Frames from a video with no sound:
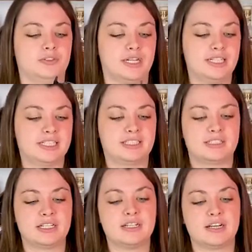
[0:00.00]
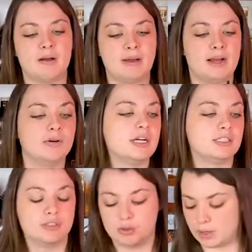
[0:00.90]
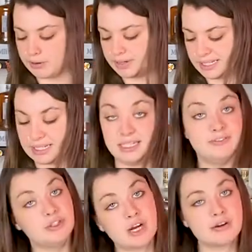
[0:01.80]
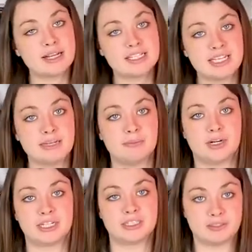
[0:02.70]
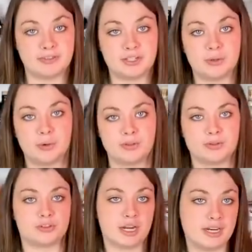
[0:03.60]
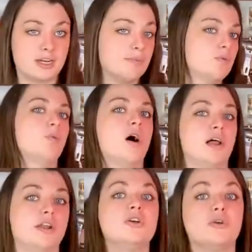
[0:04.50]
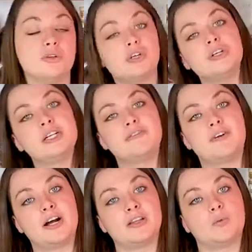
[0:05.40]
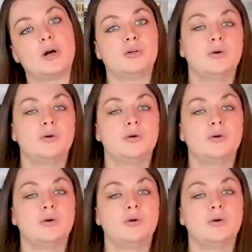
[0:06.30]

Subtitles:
strainer that didn't come out until quite recently. If you go to antique markets to find a Hawthorne strainer, number one, you'll usually find the word